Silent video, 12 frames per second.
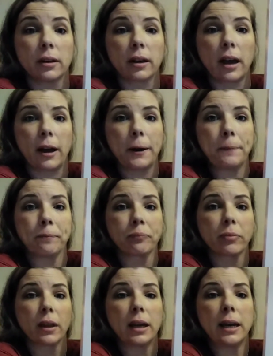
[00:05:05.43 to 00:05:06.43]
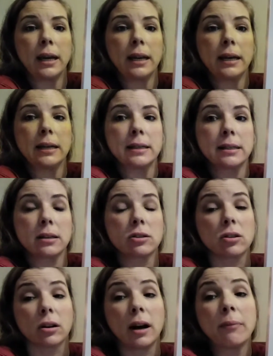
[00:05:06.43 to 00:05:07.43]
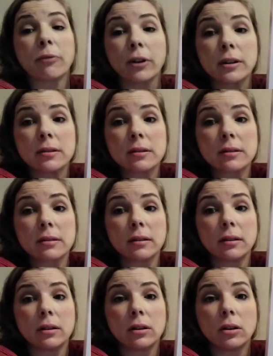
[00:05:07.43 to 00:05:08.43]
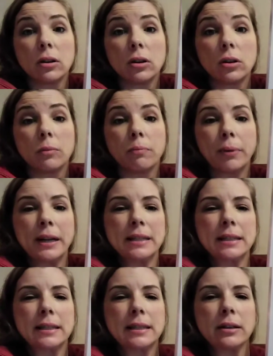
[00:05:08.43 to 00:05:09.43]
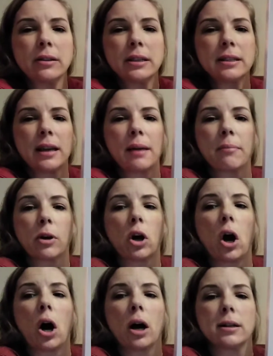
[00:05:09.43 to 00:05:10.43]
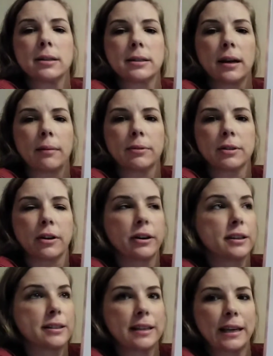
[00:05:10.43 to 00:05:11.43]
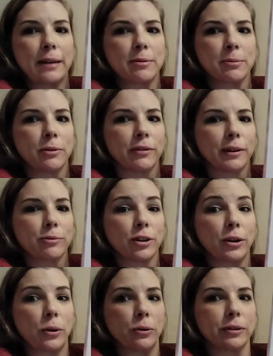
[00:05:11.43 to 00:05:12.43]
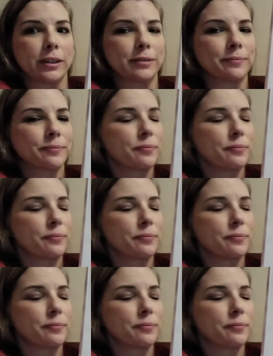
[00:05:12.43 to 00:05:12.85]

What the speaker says: Okay? It is circumference. But it's still the same concept. Sorry, this thing keeps moving. I'm trying to hold it.